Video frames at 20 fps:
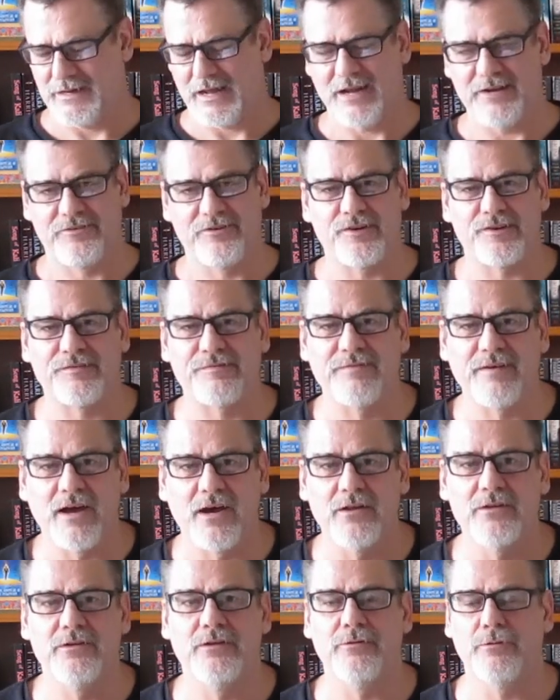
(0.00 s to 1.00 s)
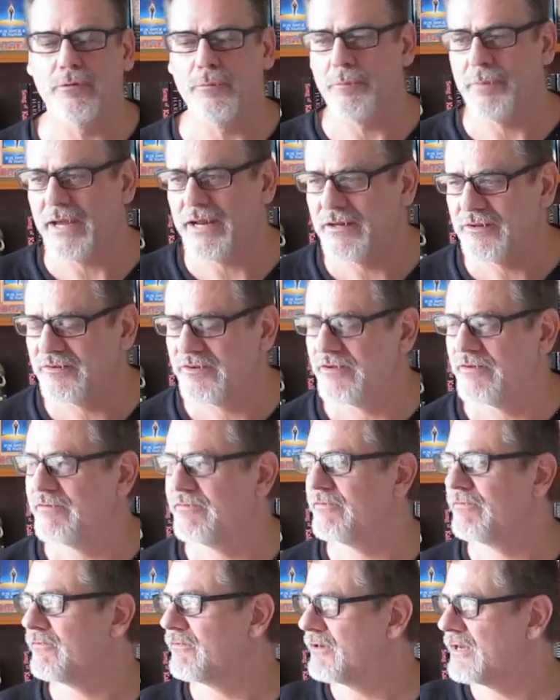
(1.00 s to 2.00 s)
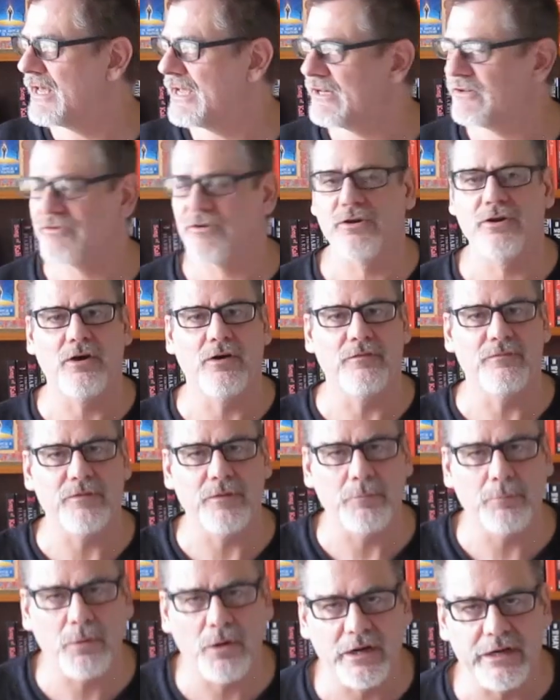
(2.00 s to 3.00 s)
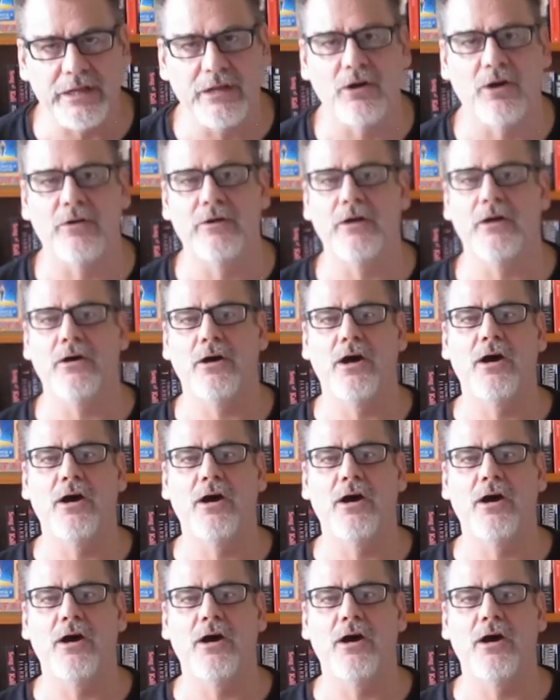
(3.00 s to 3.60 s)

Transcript: I just found the repetitive nature of the body horror